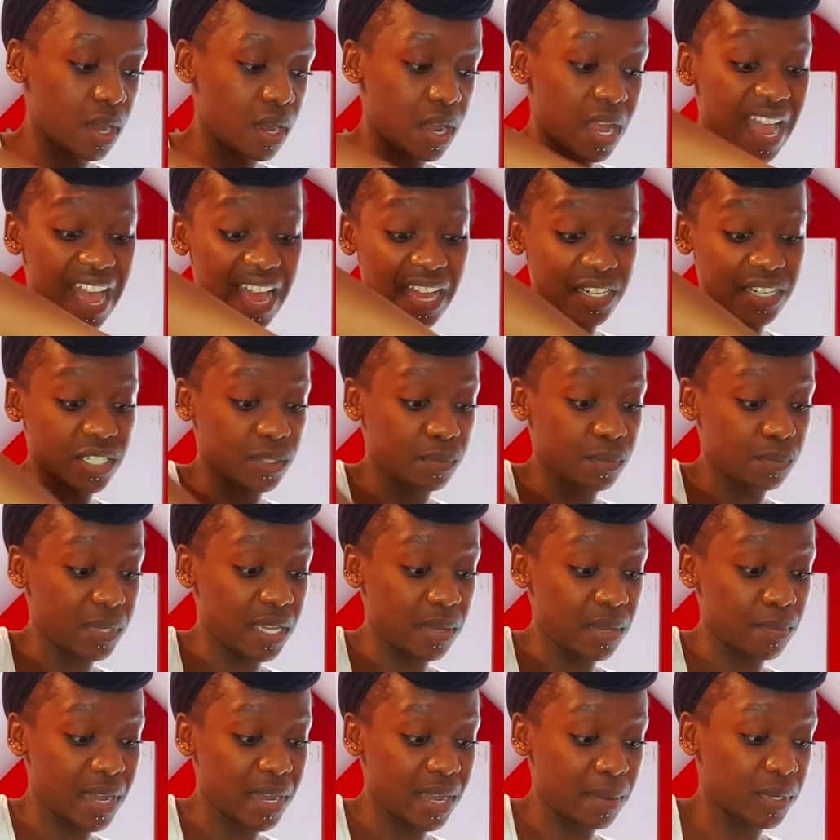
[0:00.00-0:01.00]
and be
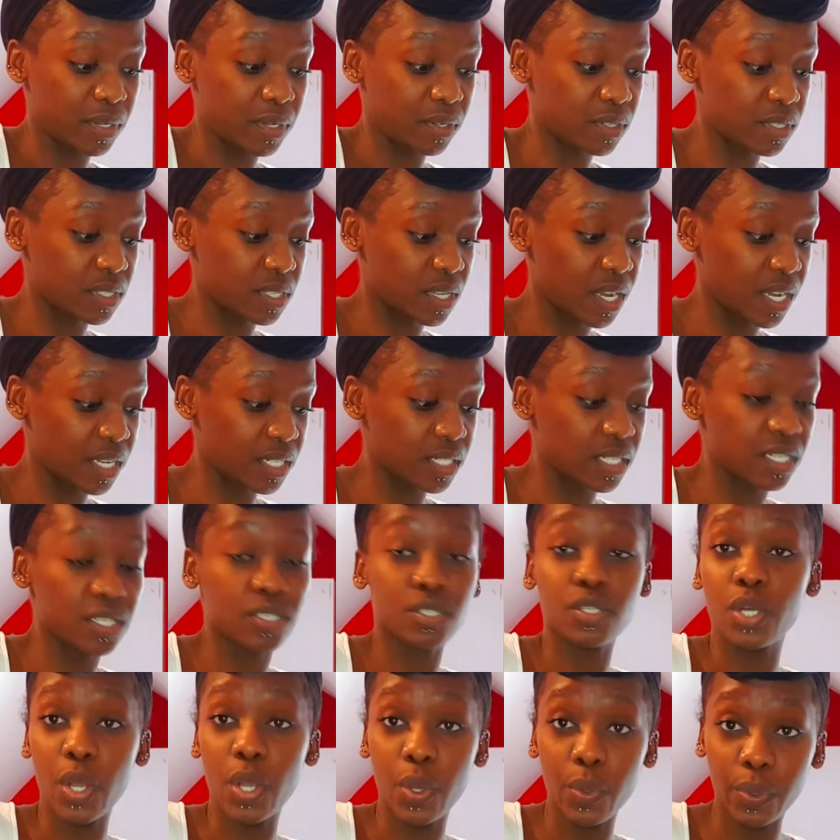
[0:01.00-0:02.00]
a biomedical
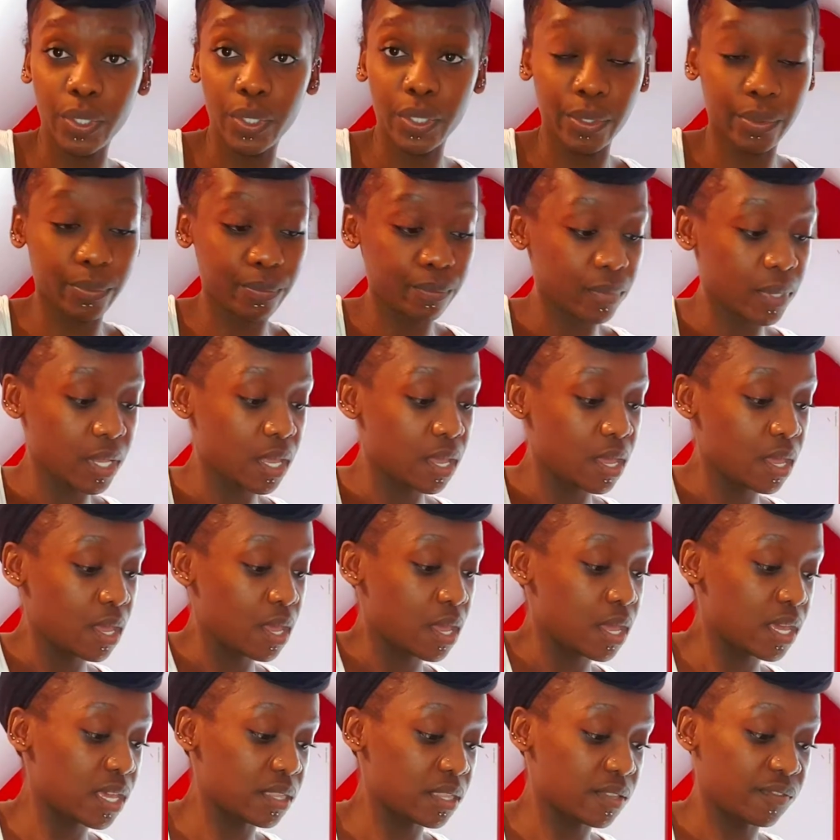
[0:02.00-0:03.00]
scientist locum
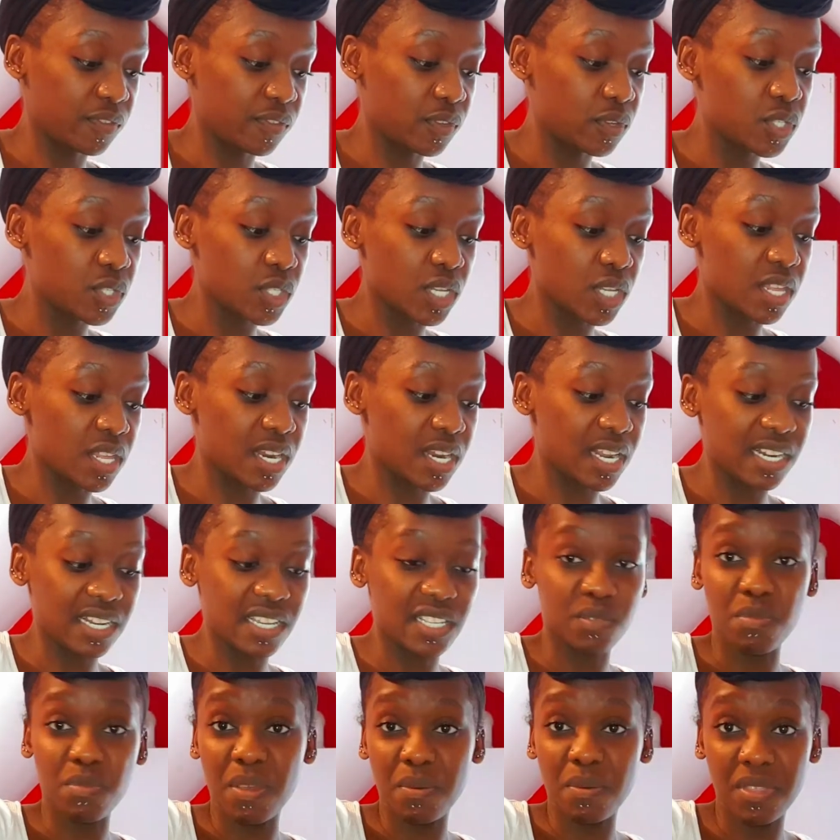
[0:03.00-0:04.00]
in the future, then at
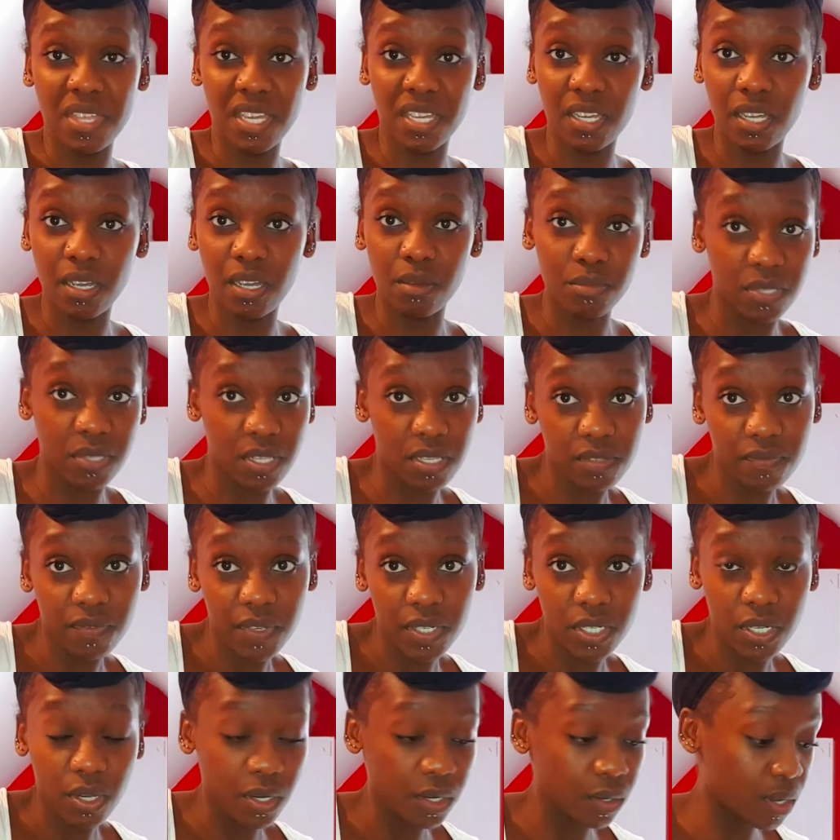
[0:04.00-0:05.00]
least maybe they can come to this
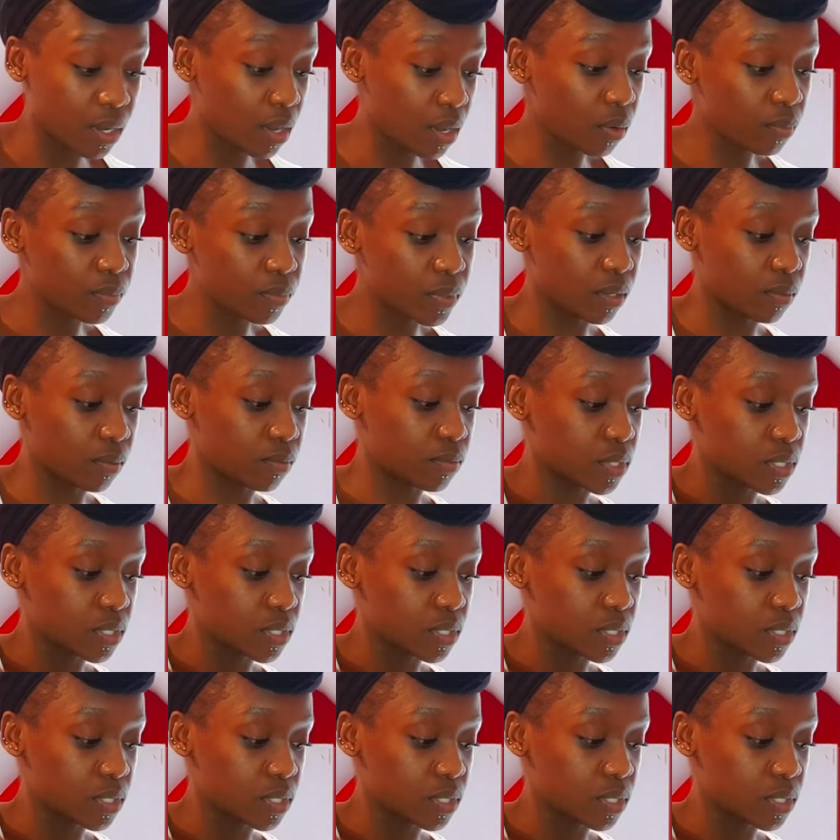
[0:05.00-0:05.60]
video and it'll help them.